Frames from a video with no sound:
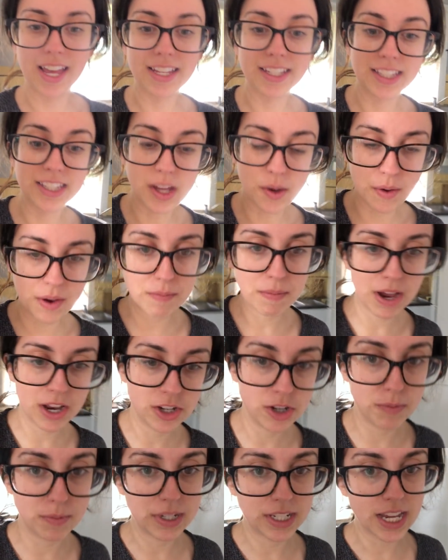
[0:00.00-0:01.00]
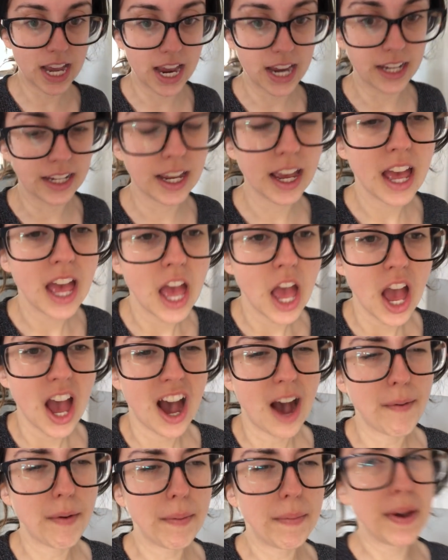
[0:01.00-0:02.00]
sewing my Pneuma tank.
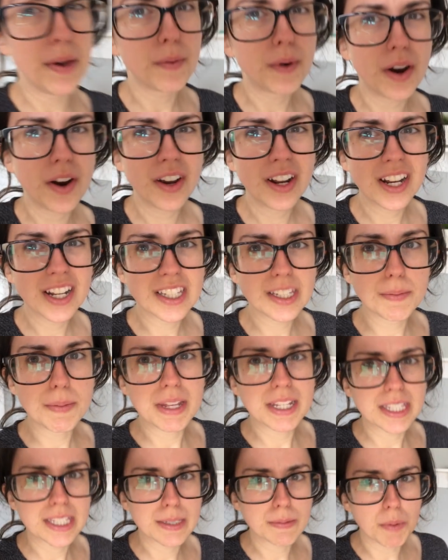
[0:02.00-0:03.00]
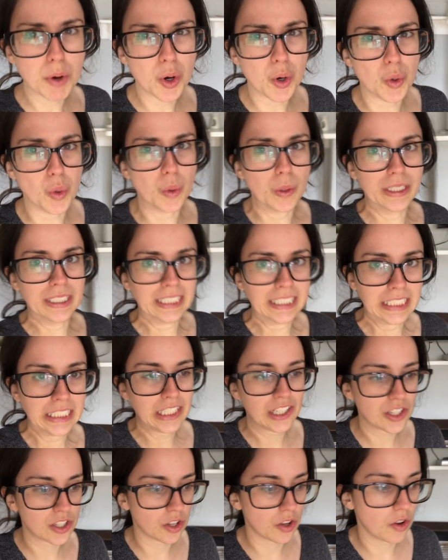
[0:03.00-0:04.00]
I'm a bit worried it's a bit small,
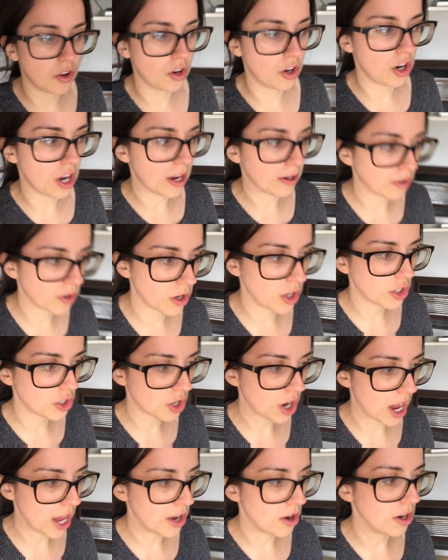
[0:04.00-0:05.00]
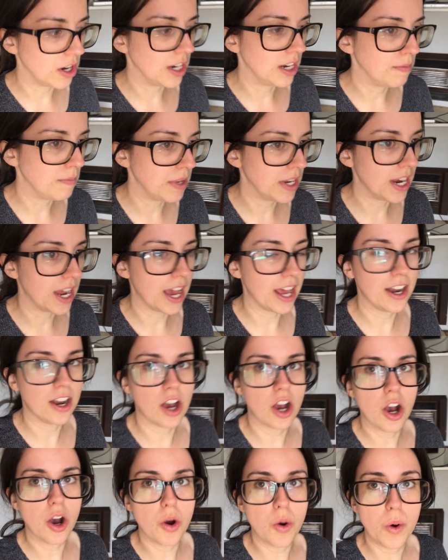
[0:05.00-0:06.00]
so I'm going to try it on in a minute and
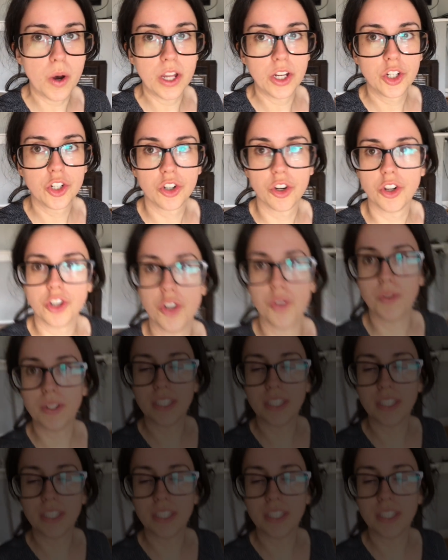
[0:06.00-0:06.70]
I'll show you